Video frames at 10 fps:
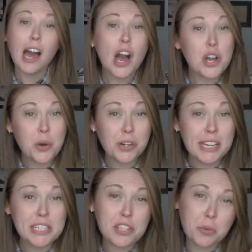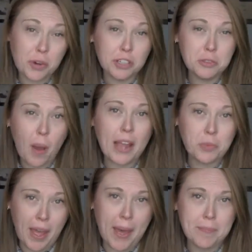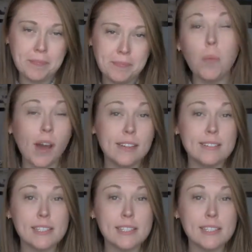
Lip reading: According to the World Wide Web, one